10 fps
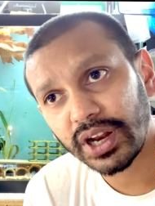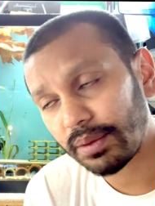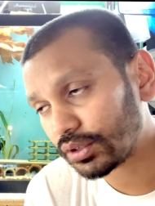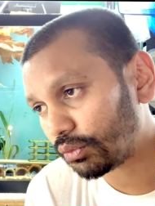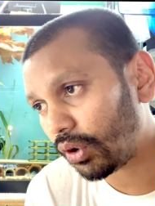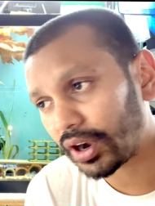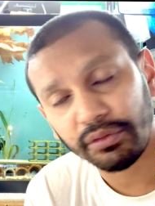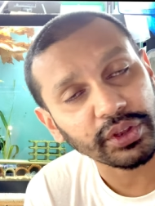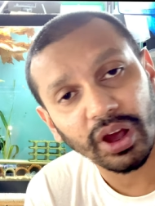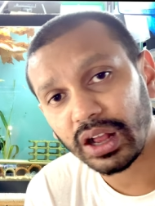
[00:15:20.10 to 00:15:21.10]
types of water,
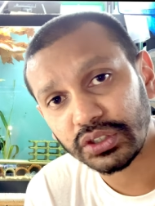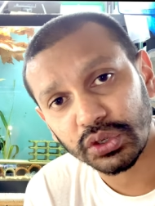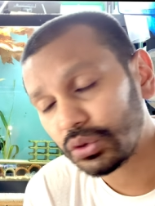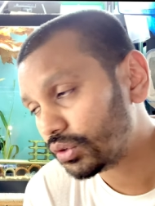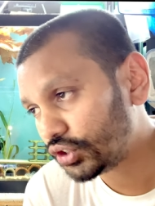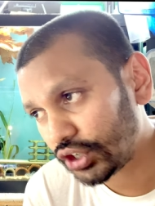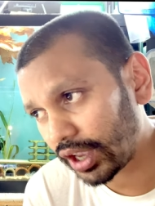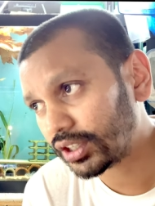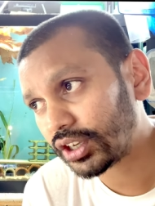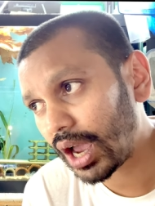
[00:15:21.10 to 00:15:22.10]
we all do,
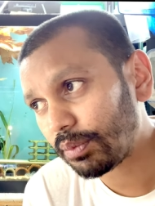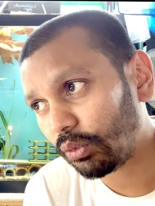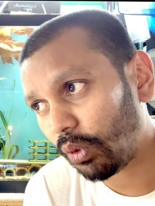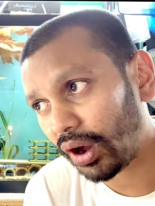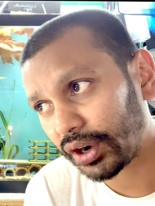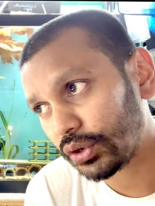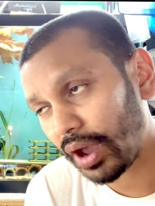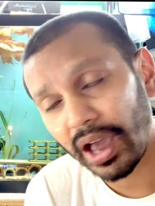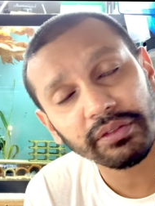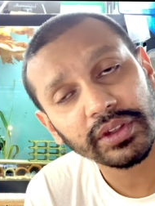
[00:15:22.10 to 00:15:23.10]
check the type of water you
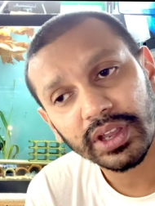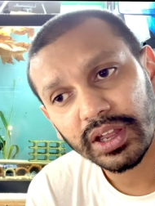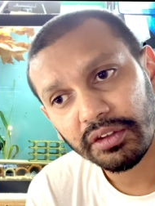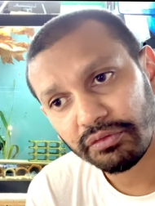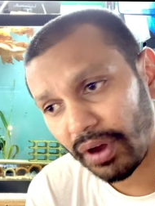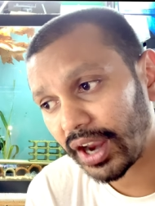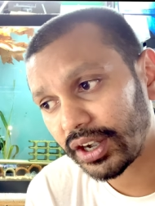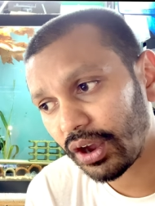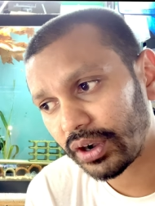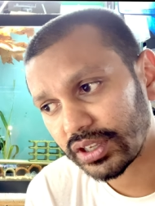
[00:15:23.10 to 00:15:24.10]
have,
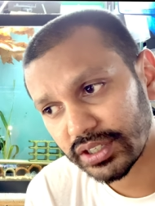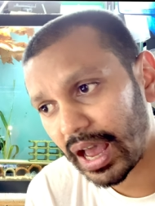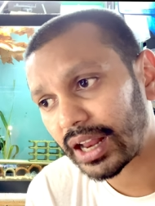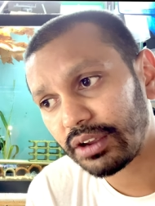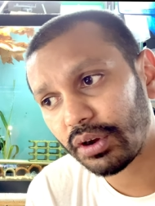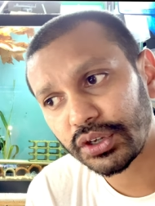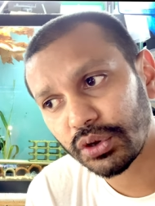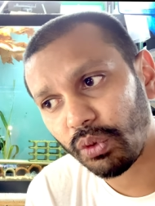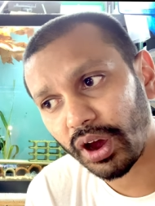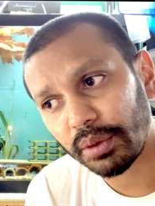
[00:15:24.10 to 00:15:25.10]
find out exactly what
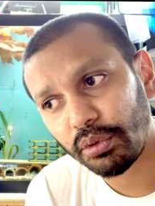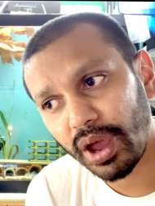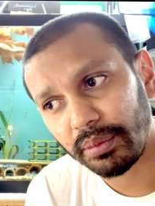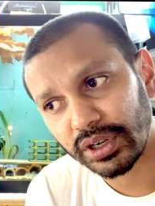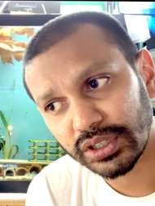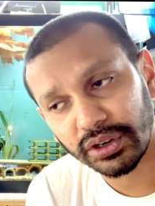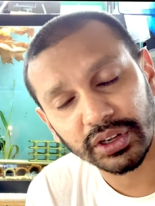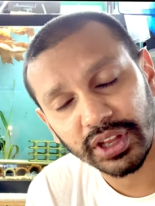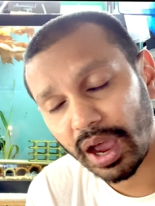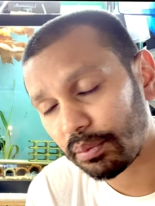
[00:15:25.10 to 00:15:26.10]
your water parameters out
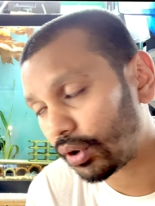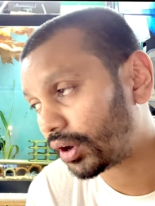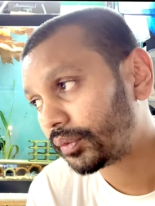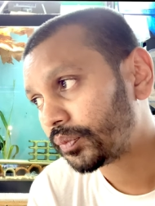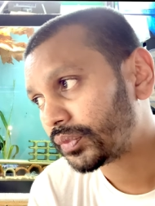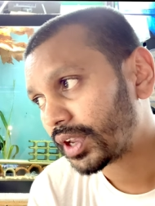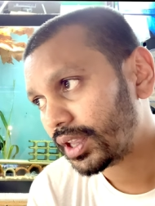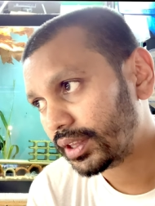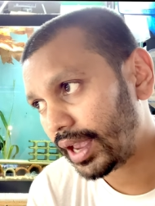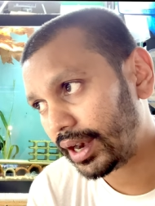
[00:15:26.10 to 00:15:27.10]
of the tap are,
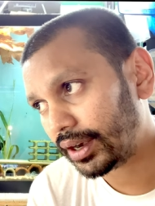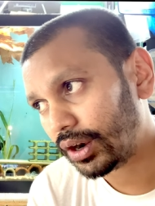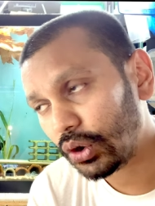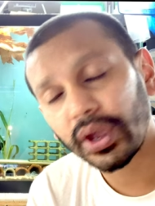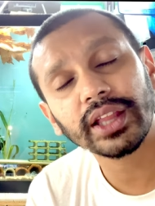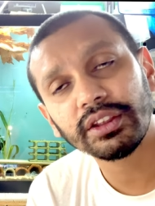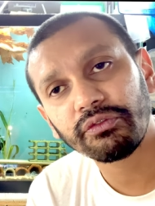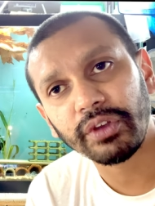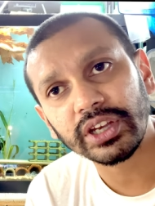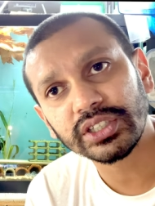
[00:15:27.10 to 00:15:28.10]
then look at the
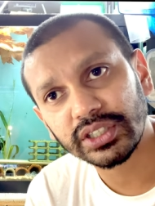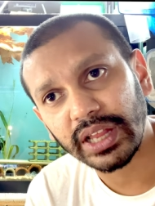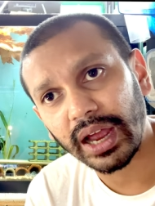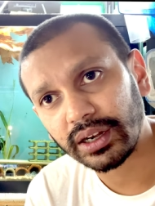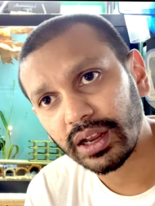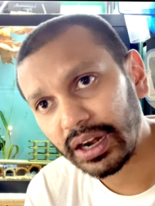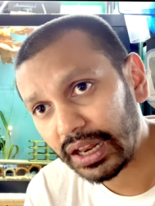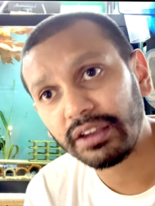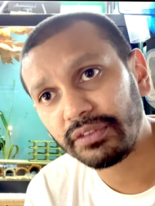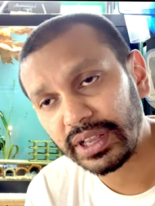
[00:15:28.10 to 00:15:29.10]
fish that
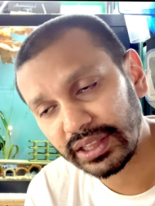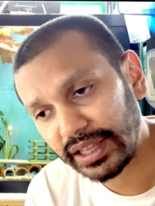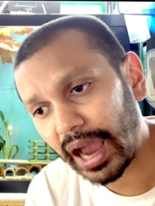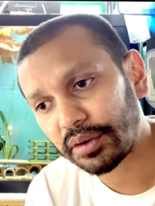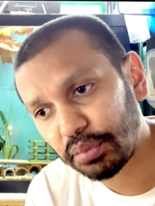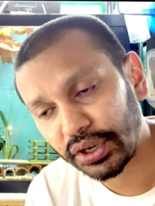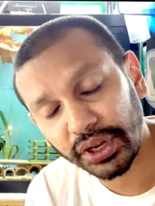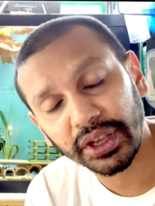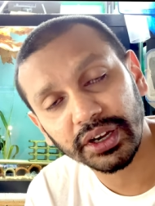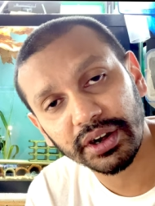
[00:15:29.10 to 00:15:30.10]
live in that
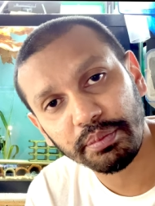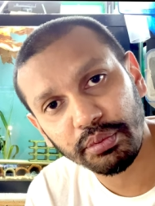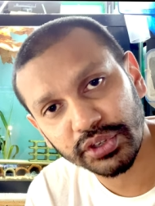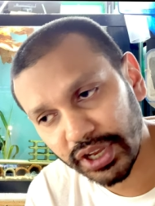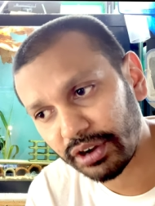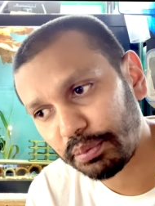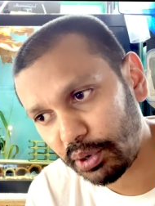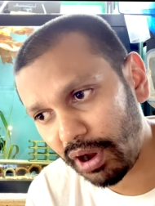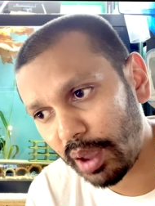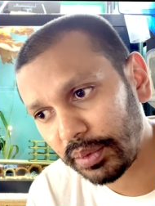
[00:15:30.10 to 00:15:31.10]
particular set of
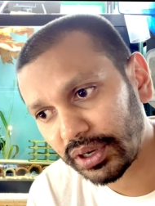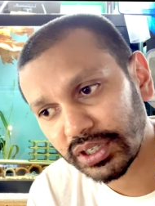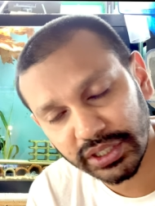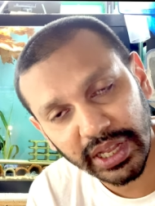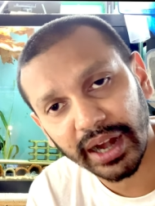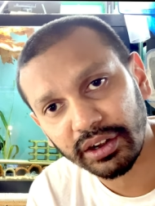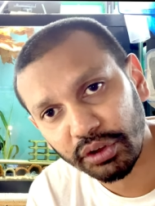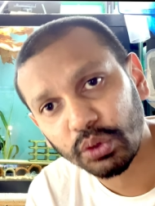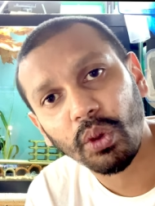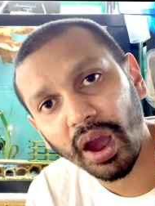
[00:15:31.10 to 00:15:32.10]
parameters that
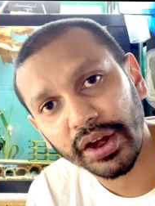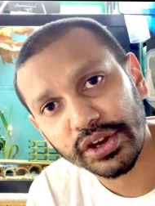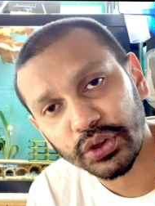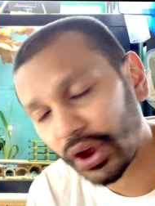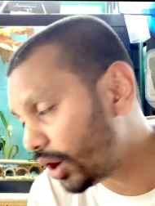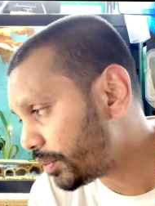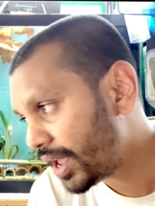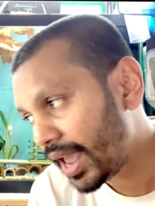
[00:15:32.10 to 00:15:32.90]
require your help